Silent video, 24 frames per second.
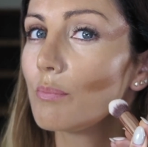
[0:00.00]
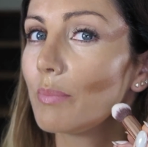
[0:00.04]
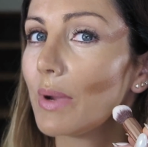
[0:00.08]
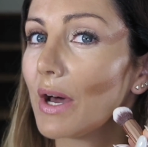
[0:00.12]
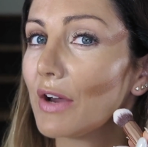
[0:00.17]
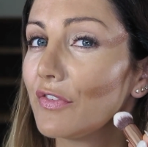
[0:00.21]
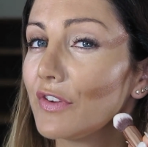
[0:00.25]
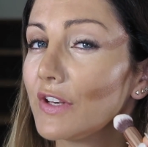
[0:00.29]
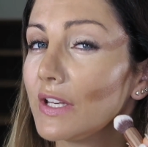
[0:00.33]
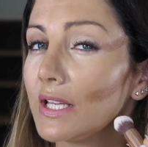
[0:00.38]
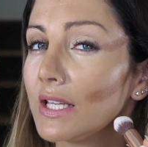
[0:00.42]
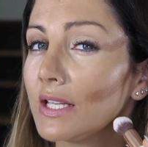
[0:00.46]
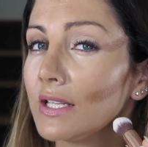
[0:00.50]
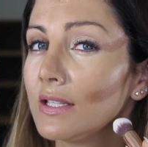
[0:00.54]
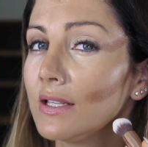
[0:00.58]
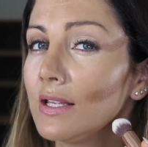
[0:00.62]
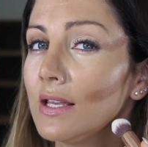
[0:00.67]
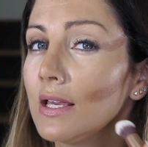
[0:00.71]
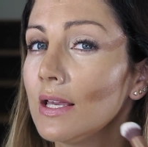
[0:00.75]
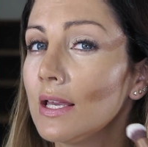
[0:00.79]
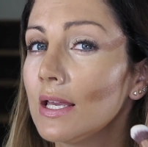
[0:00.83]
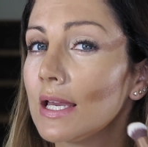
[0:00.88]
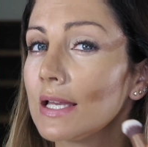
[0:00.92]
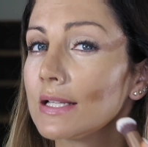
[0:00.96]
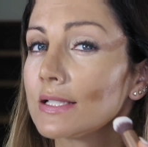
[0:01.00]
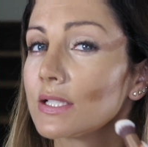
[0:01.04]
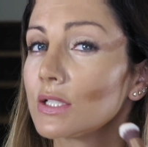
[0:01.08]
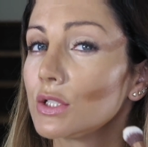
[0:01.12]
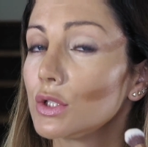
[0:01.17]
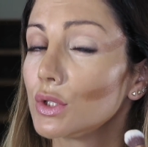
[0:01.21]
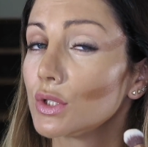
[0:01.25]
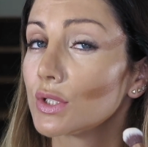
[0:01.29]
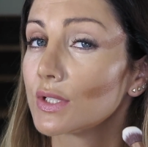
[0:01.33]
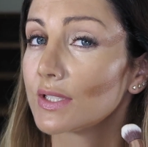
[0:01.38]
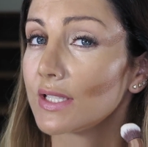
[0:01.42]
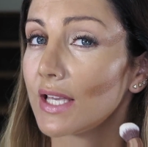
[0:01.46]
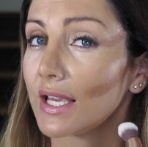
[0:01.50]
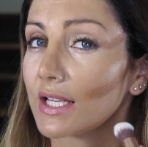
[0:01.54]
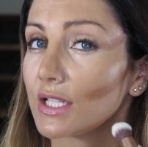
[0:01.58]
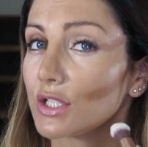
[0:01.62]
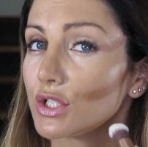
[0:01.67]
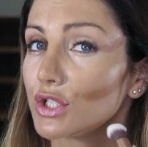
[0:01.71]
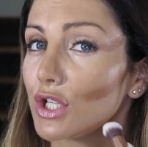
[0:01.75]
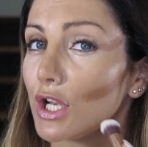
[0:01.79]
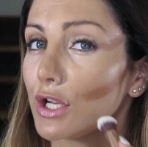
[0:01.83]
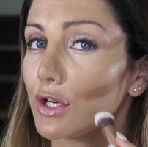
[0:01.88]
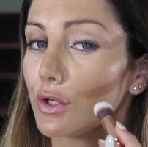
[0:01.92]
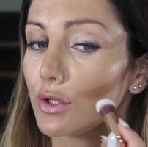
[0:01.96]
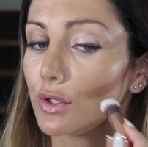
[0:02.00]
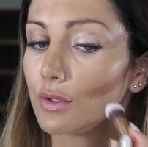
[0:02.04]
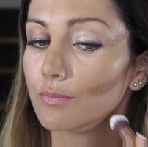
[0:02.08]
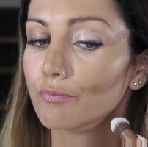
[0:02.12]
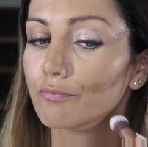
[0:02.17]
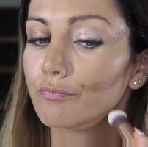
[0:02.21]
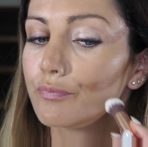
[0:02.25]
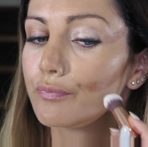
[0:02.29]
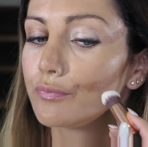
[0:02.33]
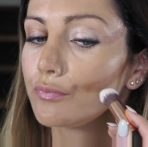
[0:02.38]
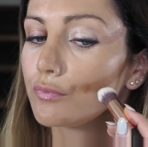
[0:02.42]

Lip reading: Buff it in until it looks like a shadow.